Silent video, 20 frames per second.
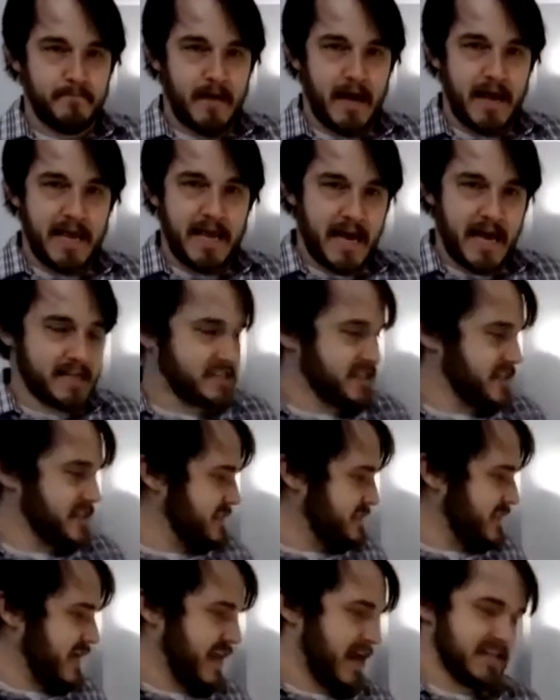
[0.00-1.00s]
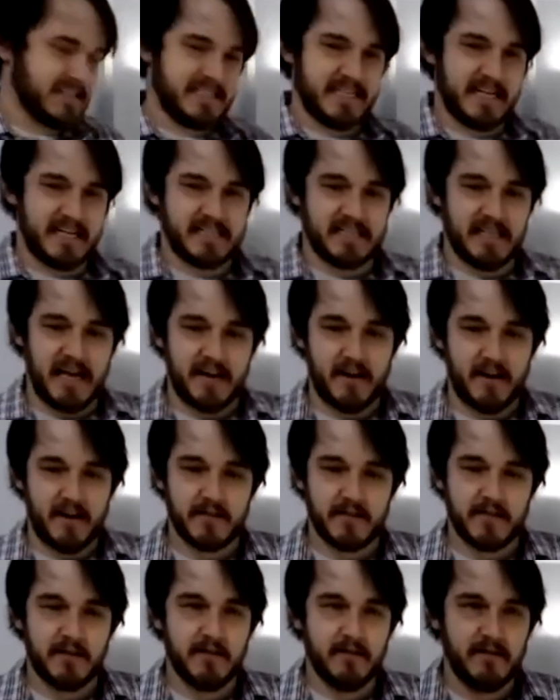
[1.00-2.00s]
Any guesses? It has 6
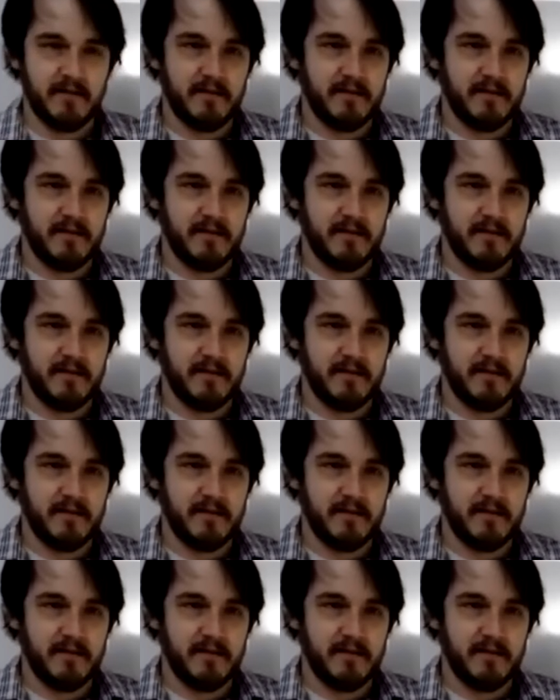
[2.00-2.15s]
letters.